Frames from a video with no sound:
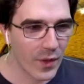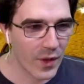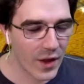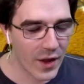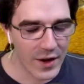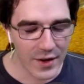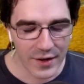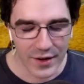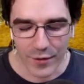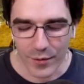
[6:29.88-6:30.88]
and you
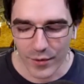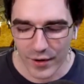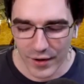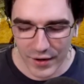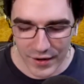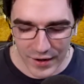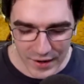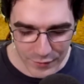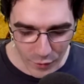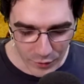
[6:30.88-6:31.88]
know, kind of
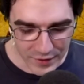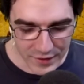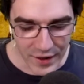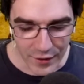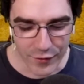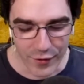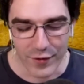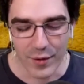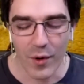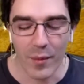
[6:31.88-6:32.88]
hold it together for a few
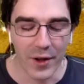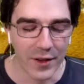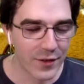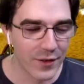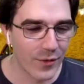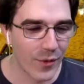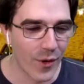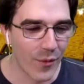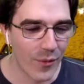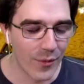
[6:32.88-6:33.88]
more months, well,
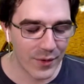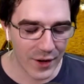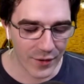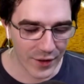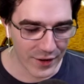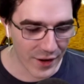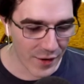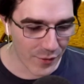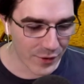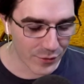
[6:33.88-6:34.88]
you know, like everyone
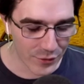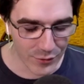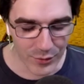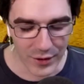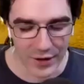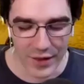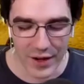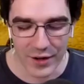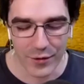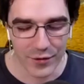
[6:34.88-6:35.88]
is just really that I know
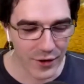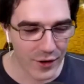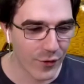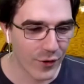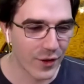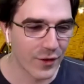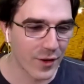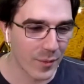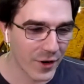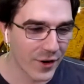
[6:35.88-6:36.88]
is looking forward to the
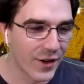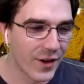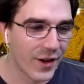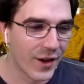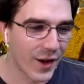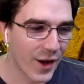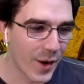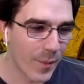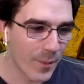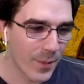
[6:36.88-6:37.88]
summer. Um,
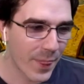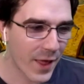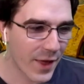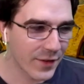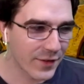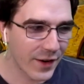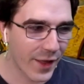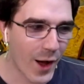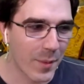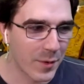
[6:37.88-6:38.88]
and that's kind of the
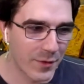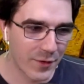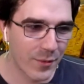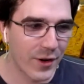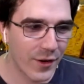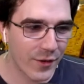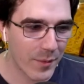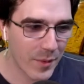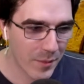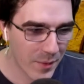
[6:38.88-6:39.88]
optimism right now, keeping
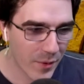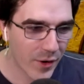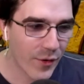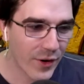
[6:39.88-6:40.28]
people going.